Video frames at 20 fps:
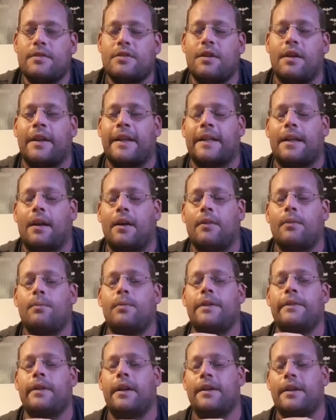Sorry,
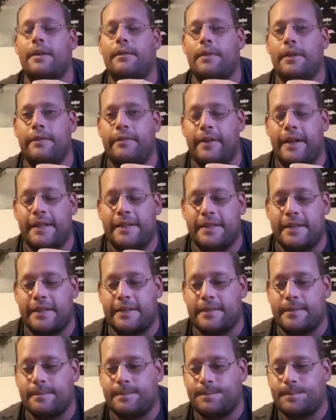I'm going to rephrase
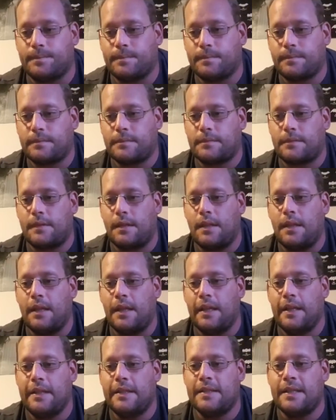this.
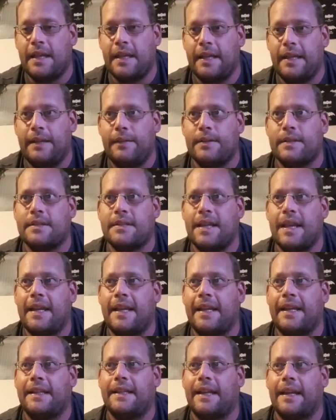Is that he was
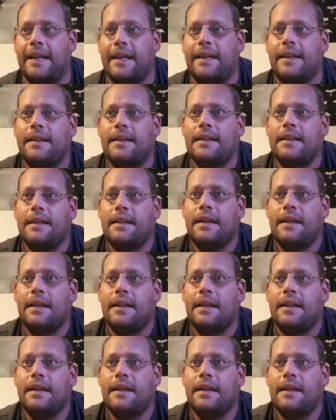saying that.